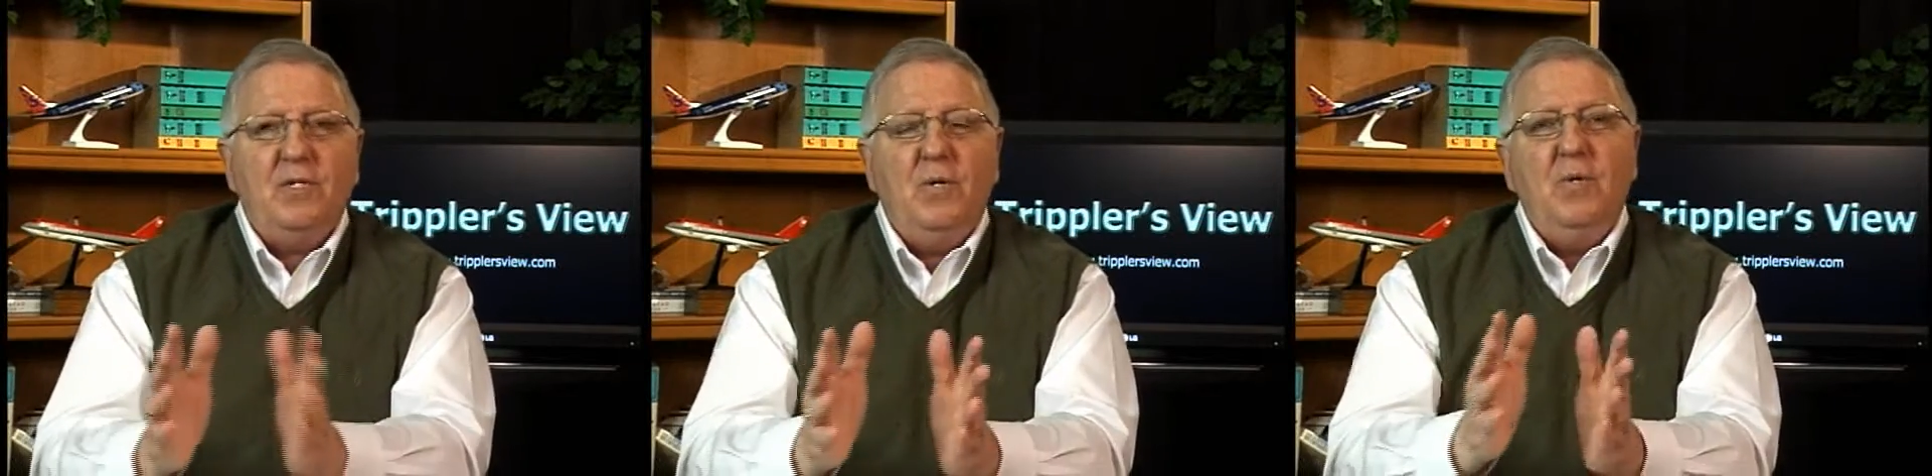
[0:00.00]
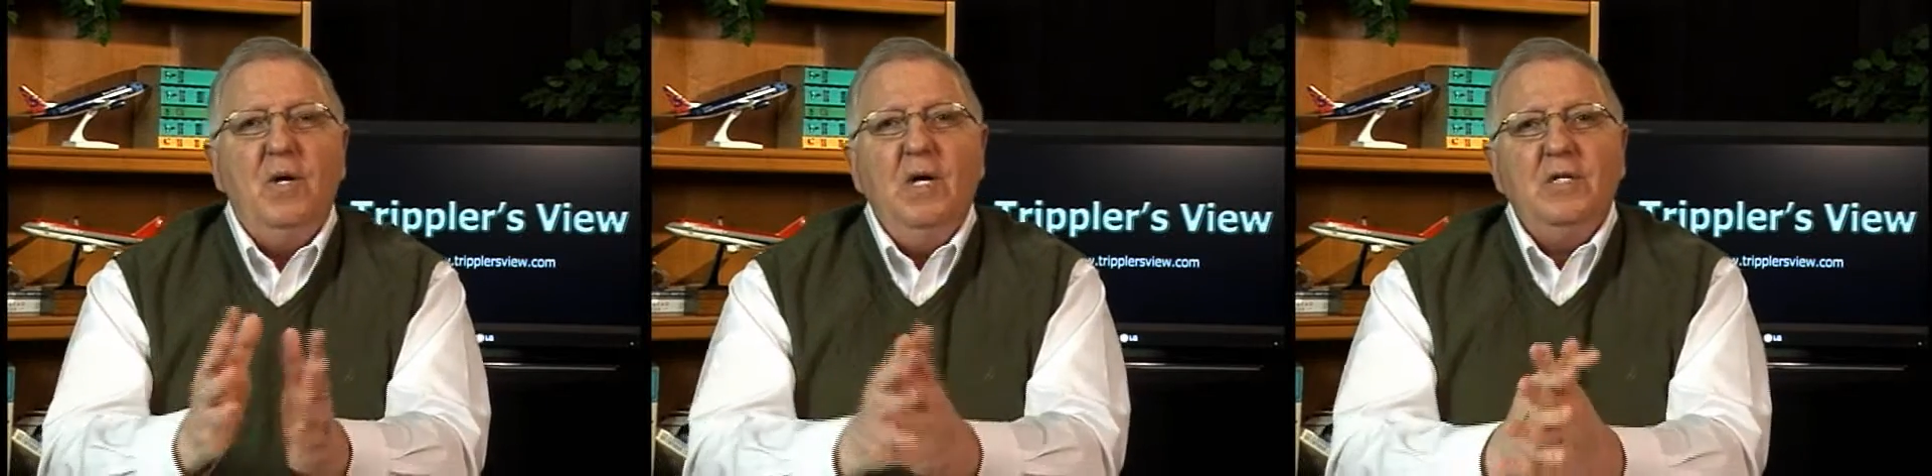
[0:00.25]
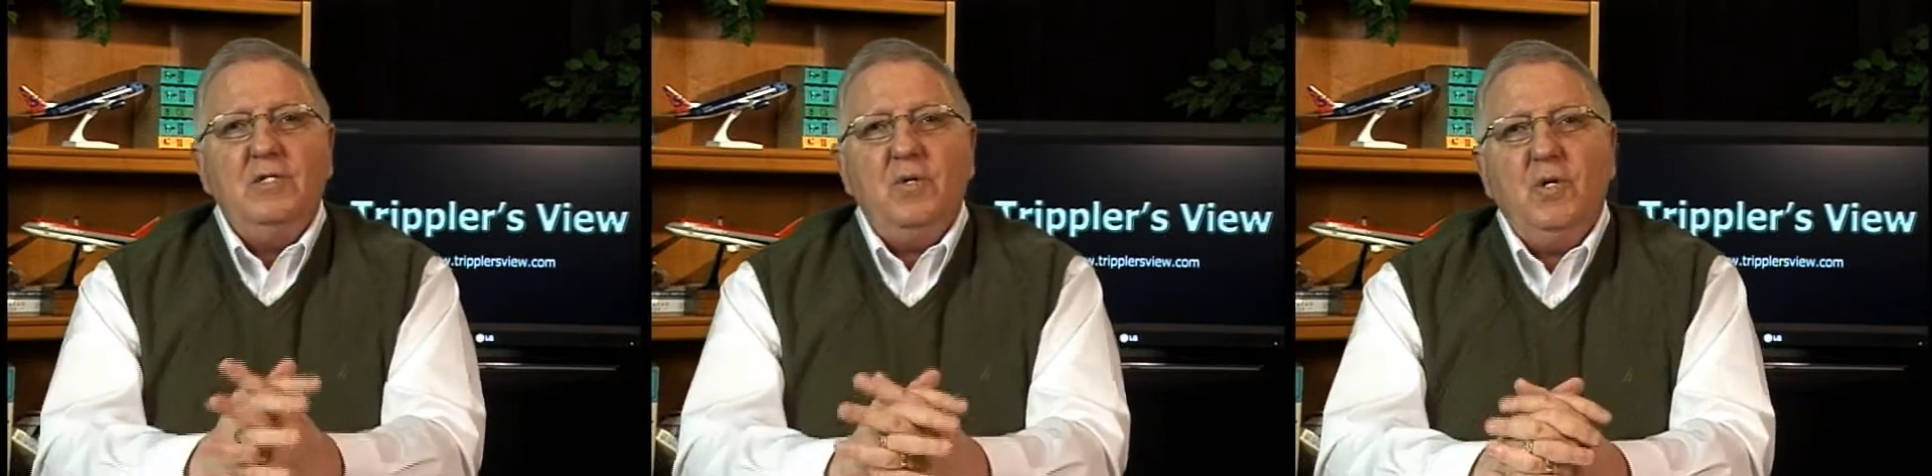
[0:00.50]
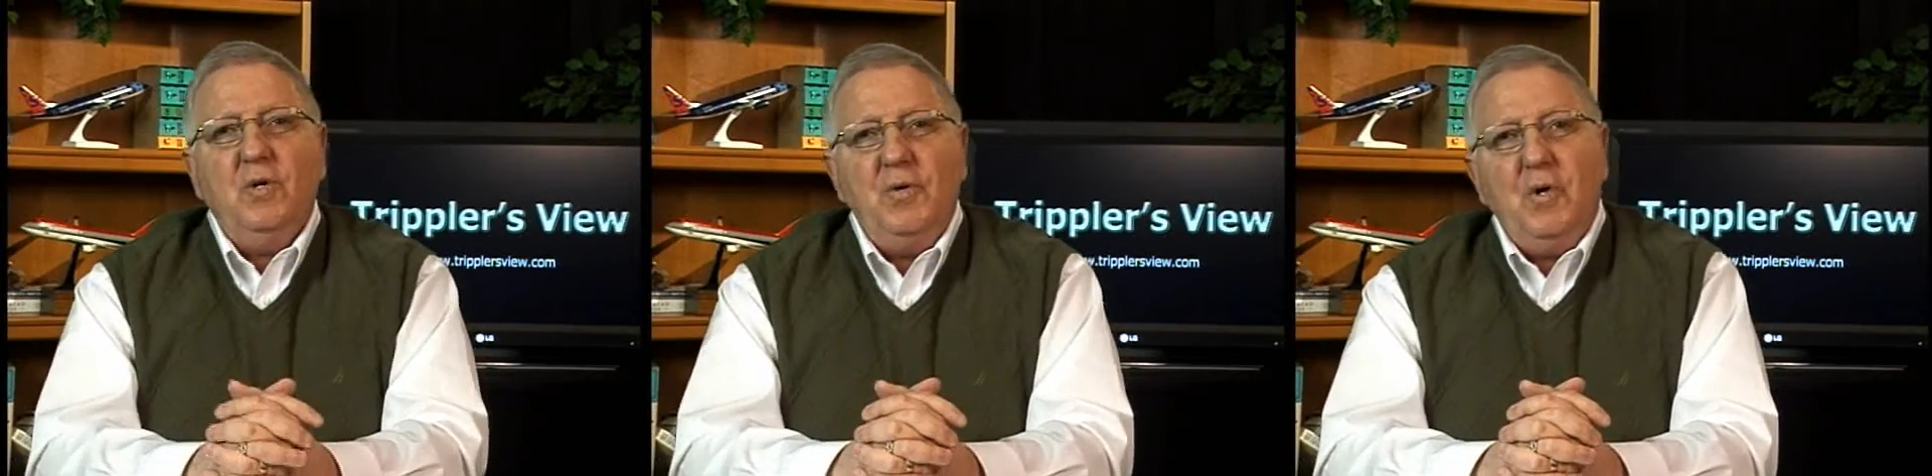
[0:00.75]
So, so
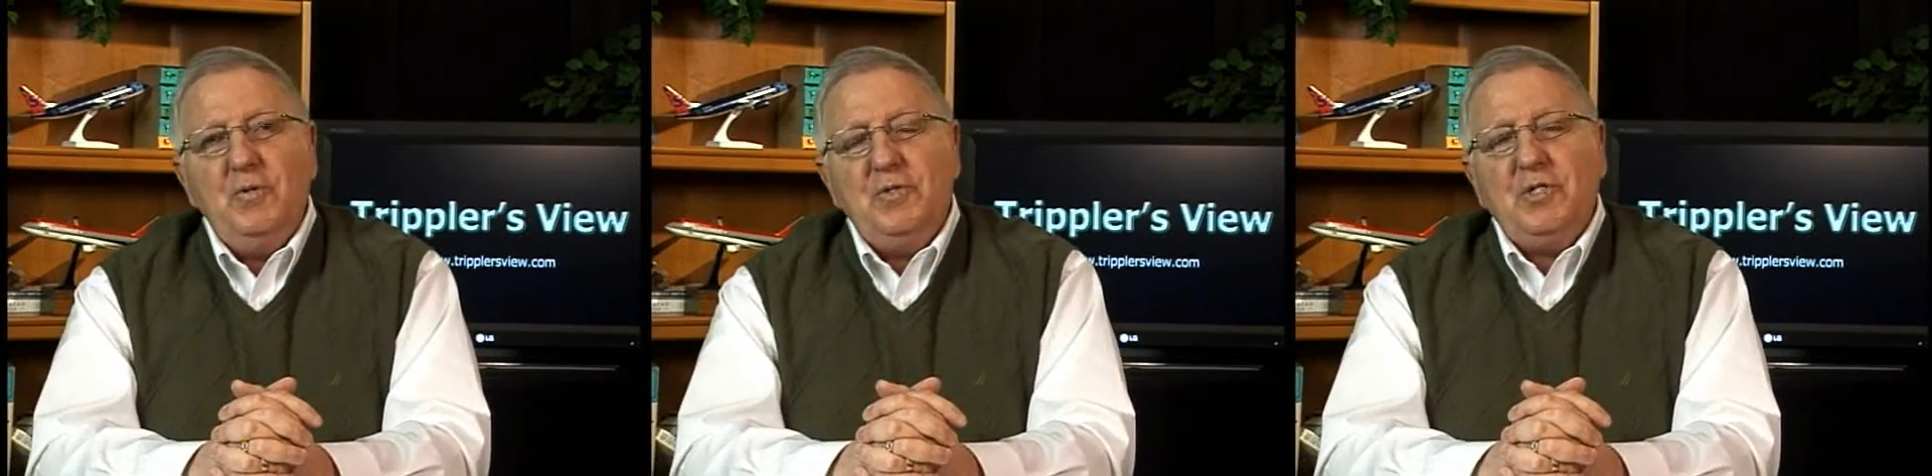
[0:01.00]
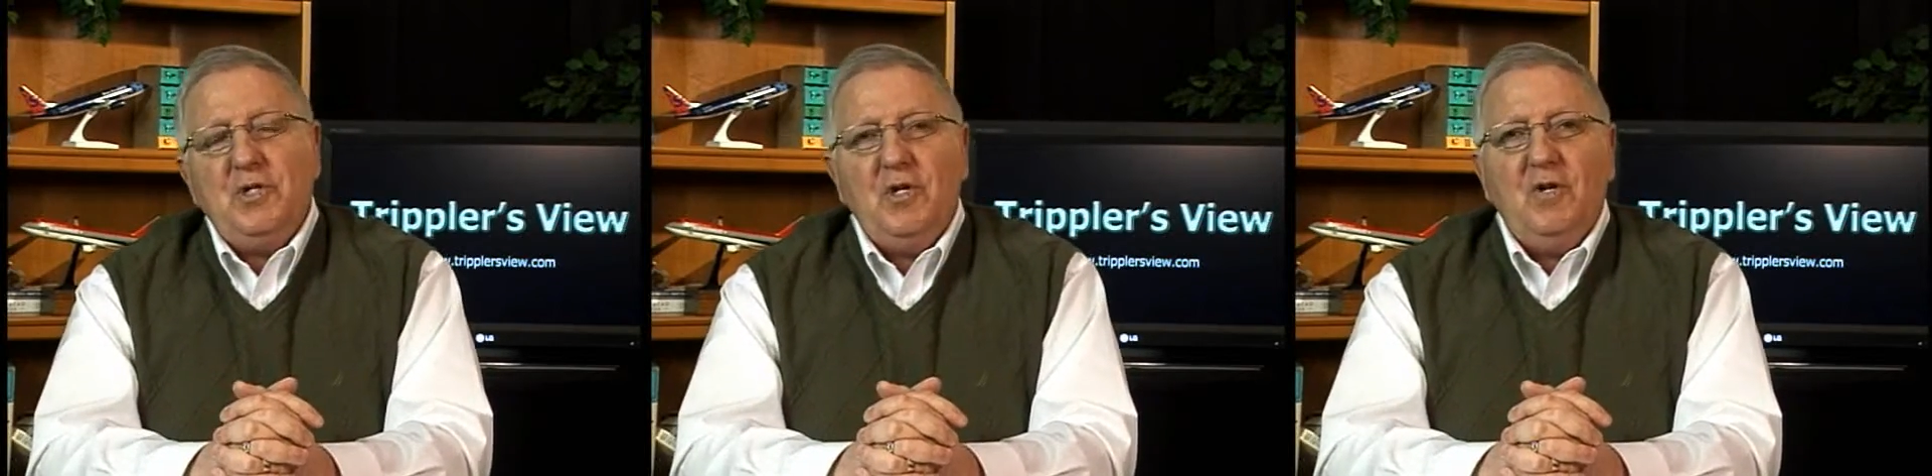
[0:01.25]
kudos to